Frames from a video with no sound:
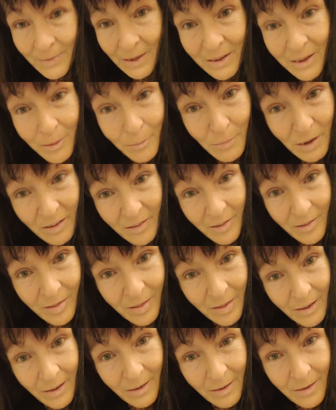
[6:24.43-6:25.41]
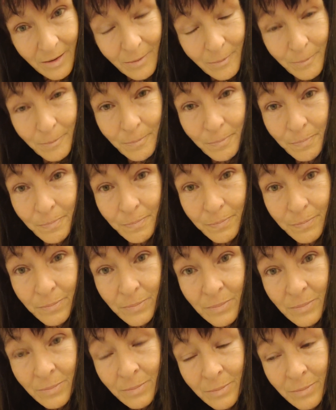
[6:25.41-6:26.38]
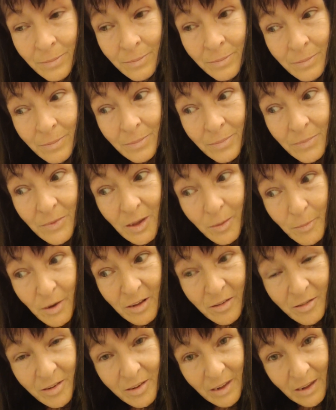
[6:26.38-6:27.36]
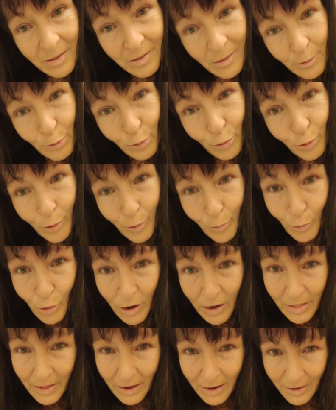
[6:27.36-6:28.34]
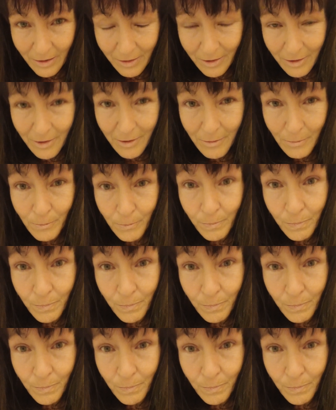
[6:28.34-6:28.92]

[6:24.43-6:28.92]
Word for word: You must think. You must seek the Lord on why that is.